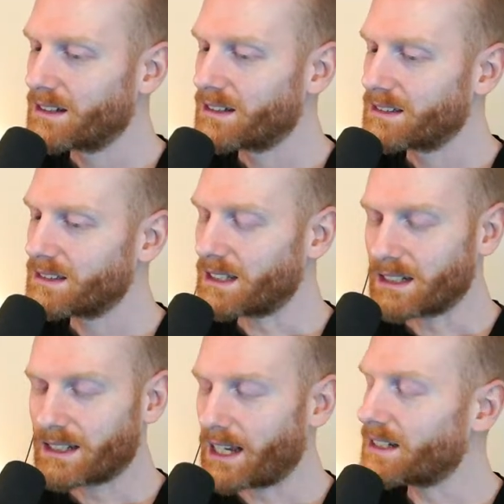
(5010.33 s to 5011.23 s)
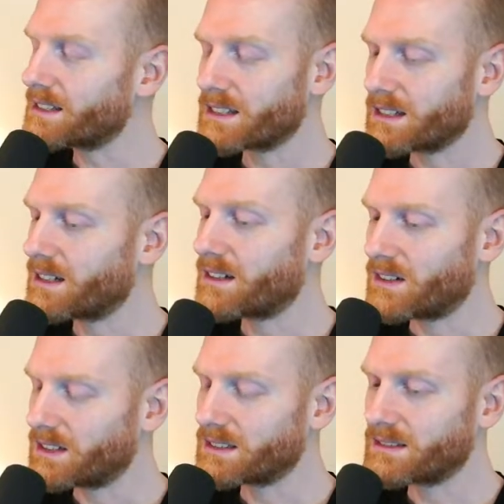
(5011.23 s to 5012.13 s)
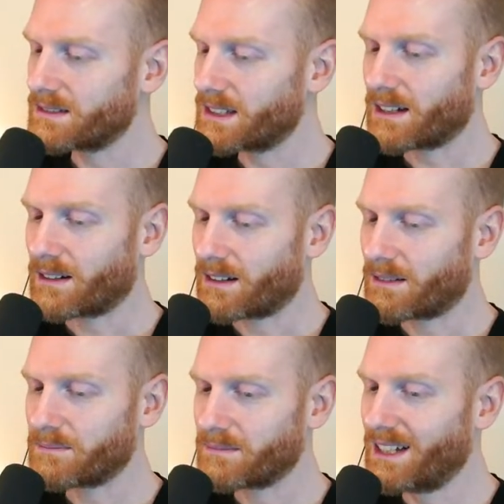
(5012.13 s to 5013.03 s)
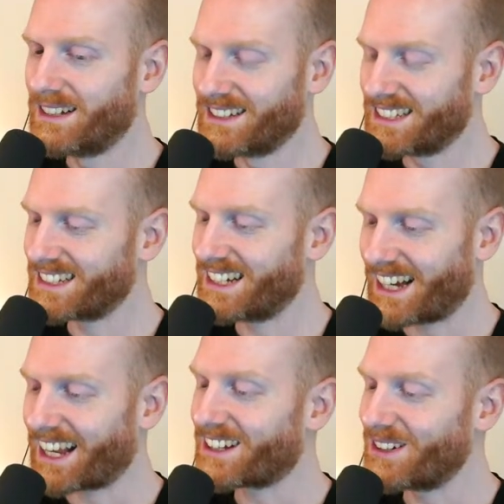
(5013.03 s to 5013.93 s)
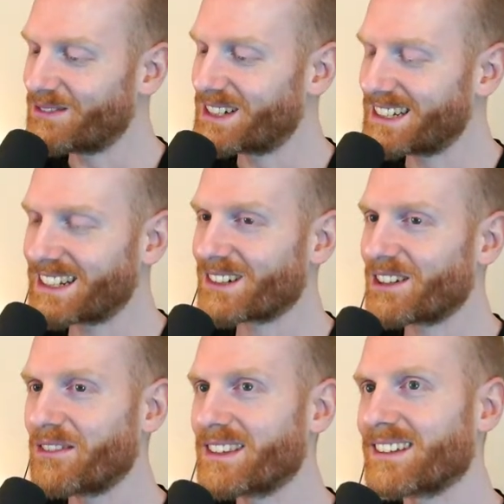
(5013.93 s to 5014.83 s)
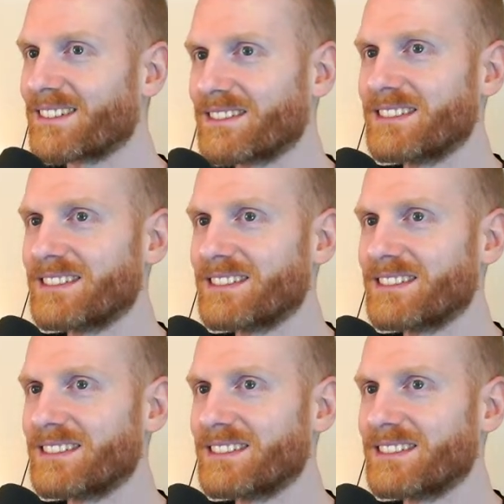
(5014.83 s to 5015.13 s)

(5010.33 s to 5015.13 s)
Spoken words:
that is yeah. I completely agree with you.